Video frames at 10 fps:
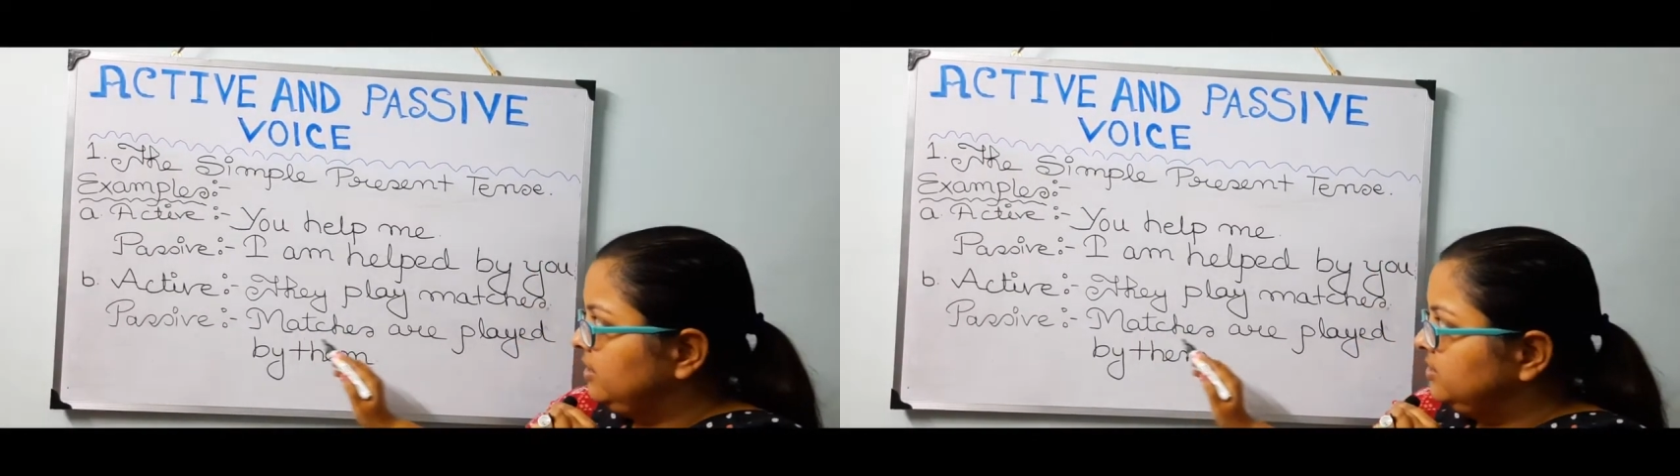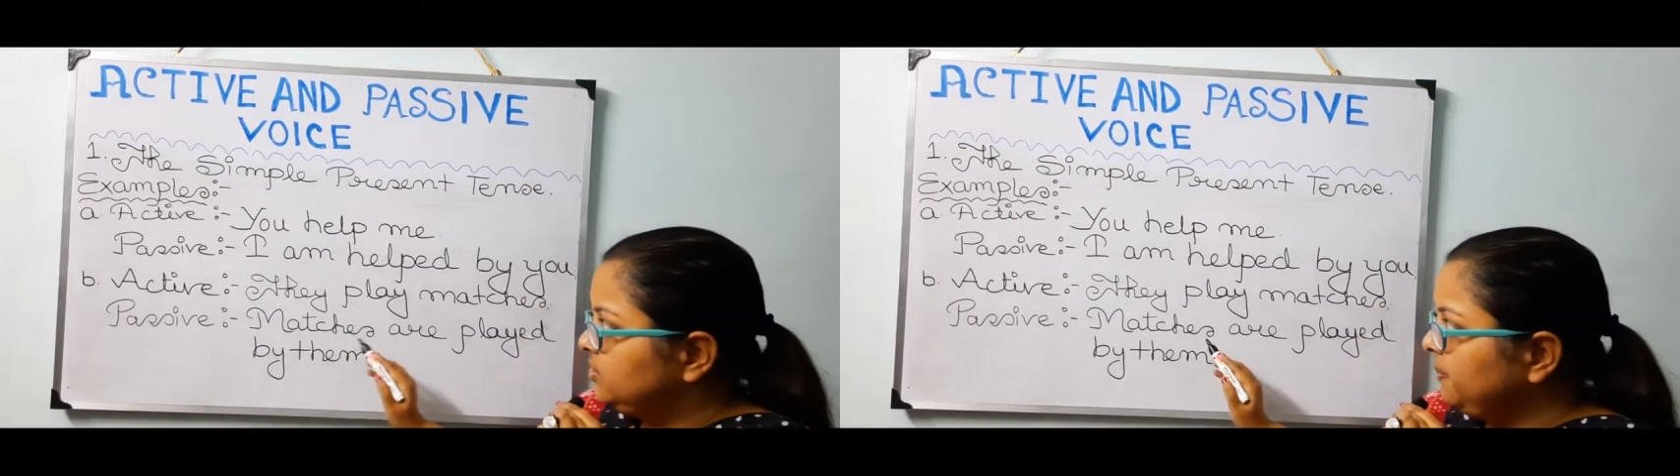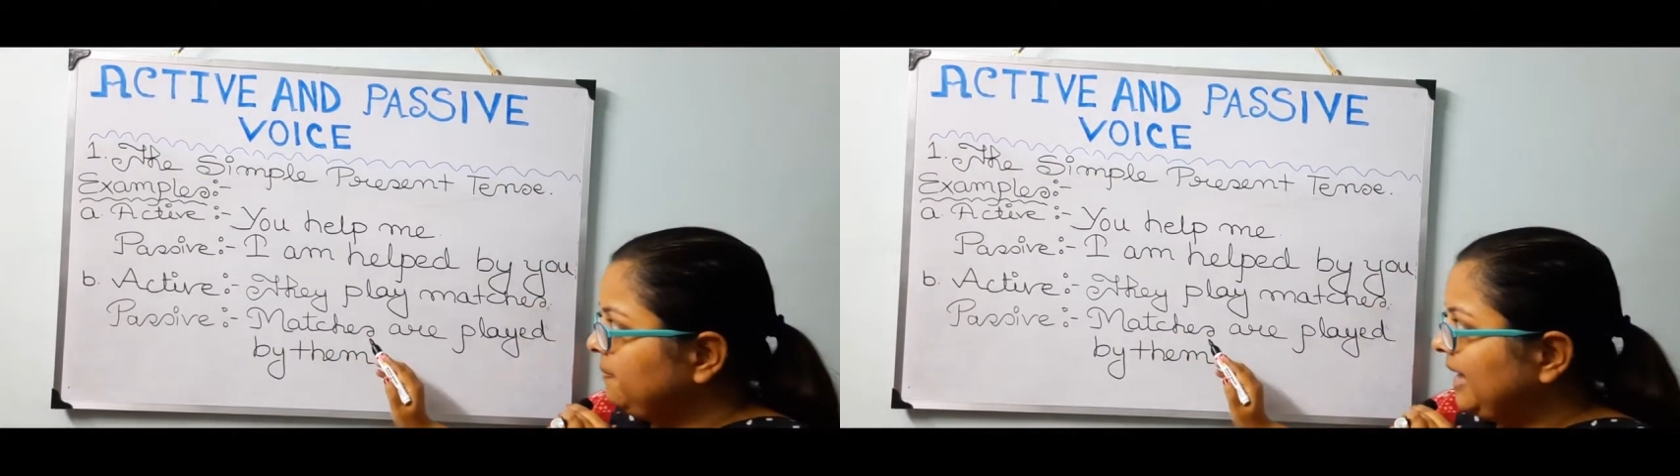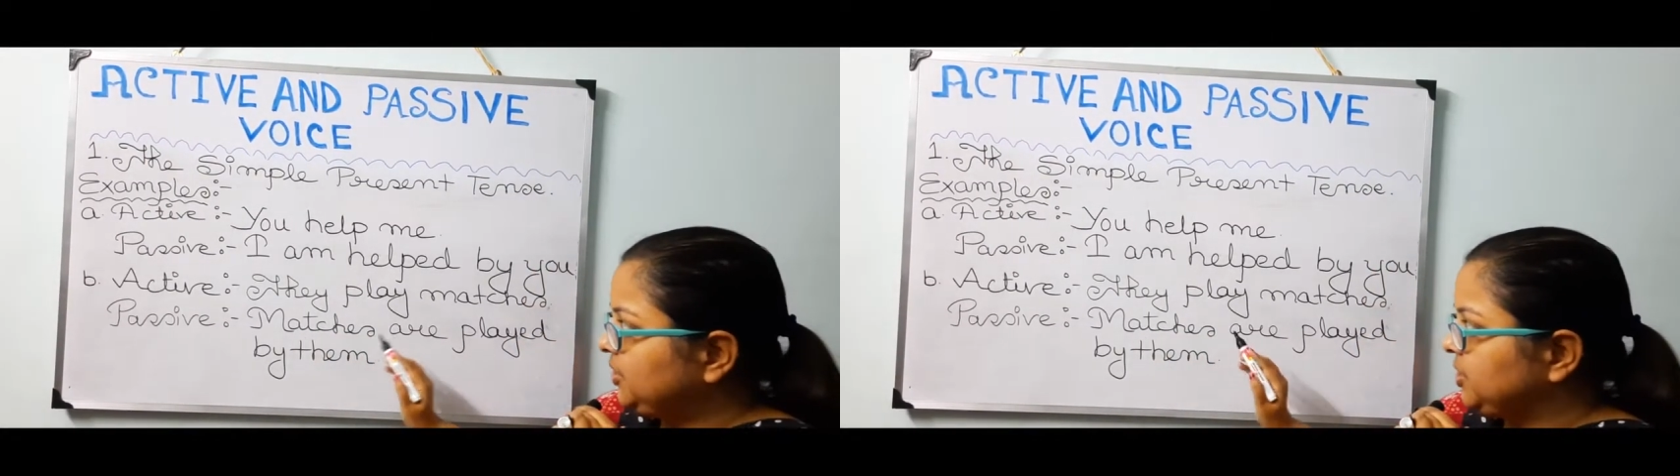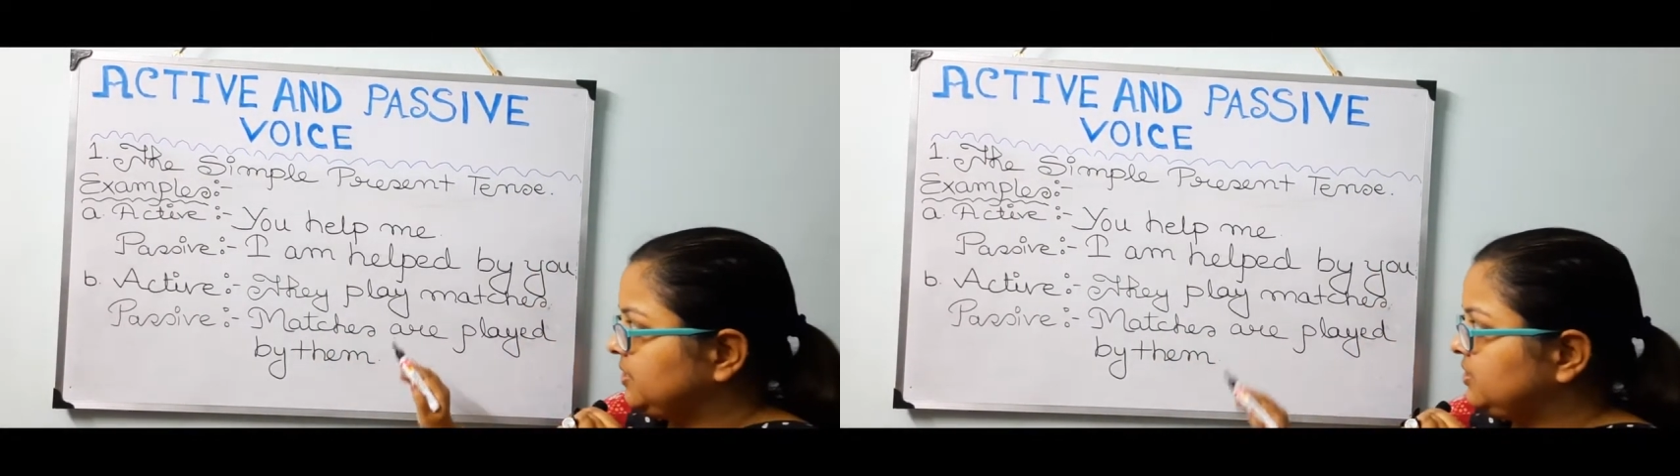So
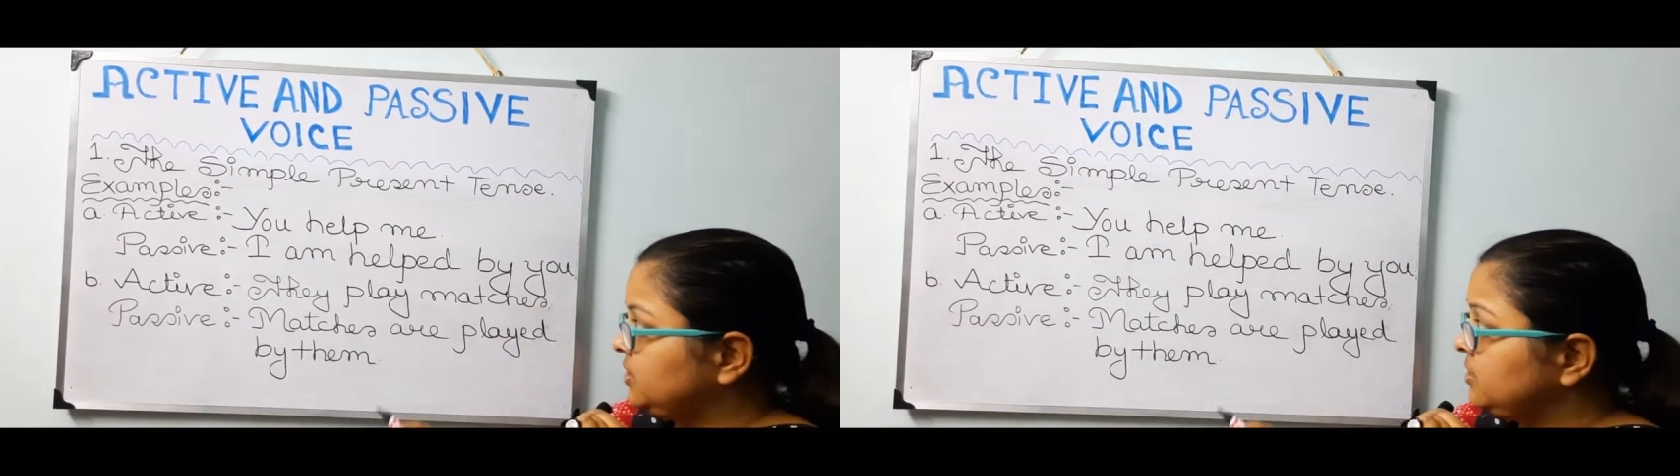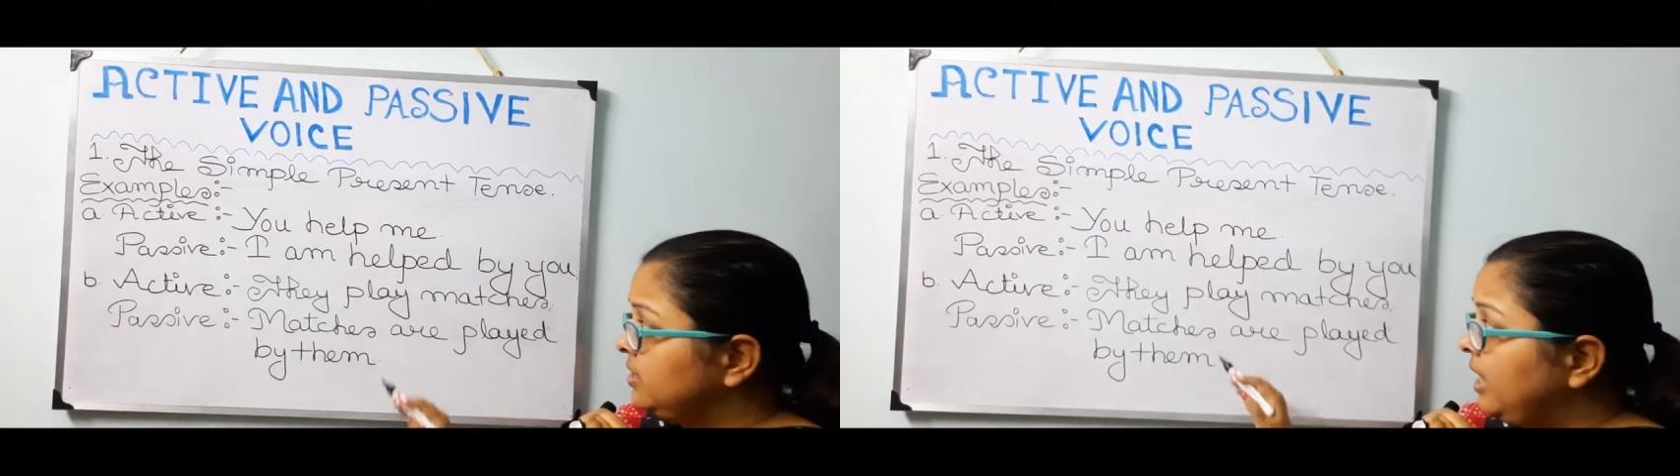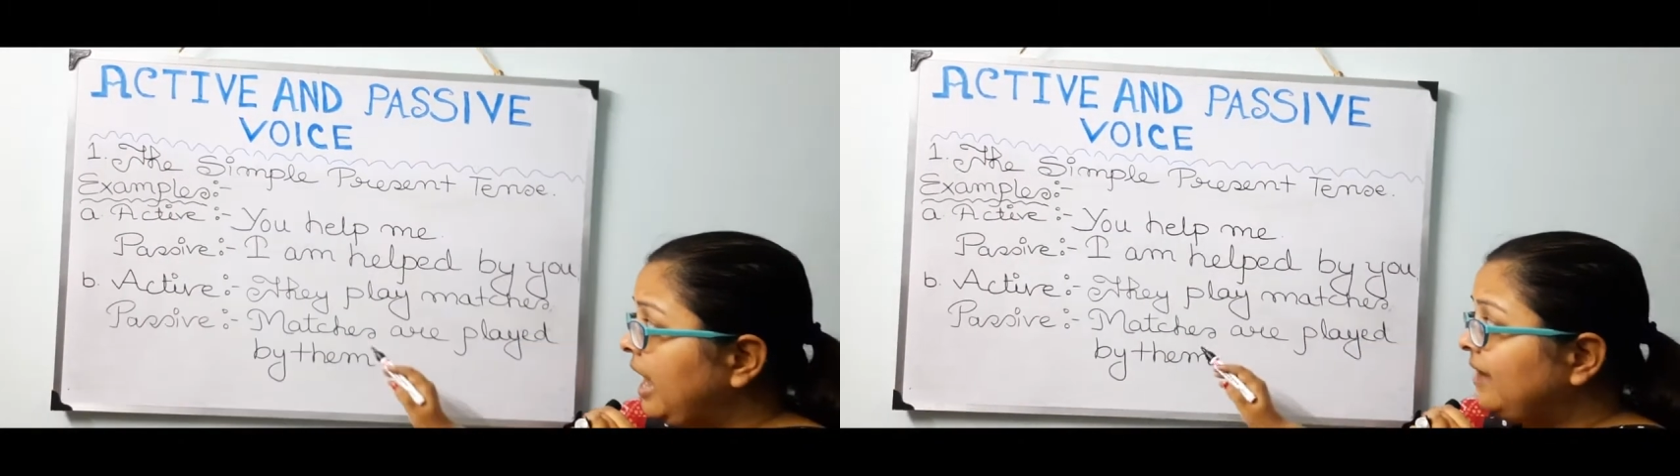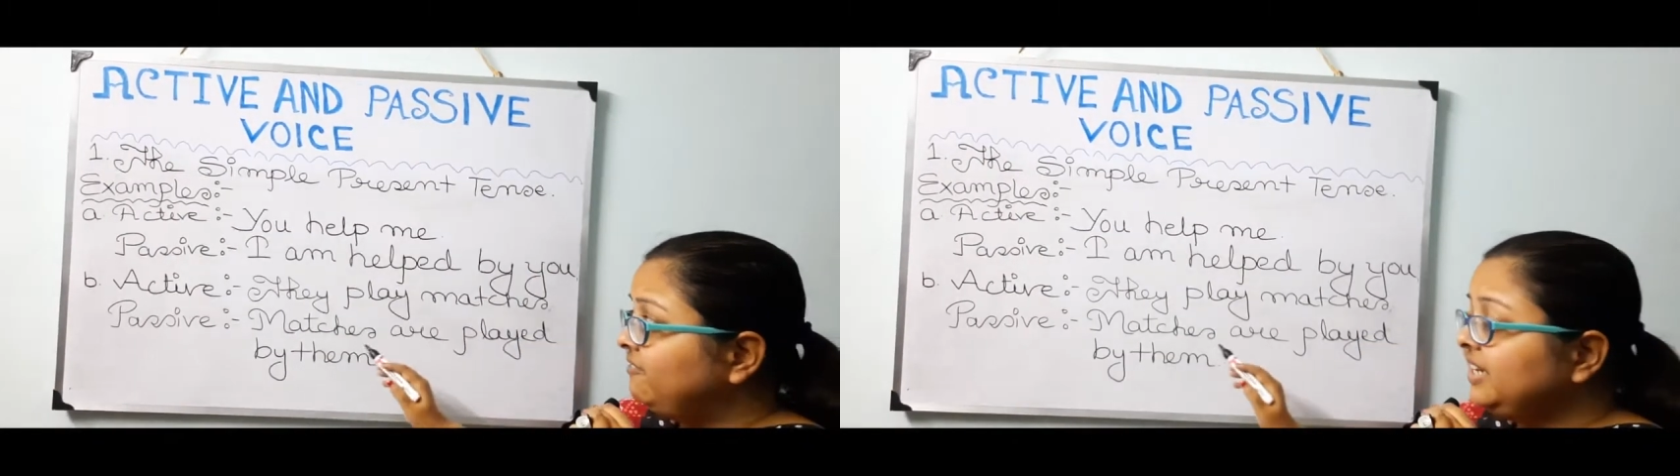matches, and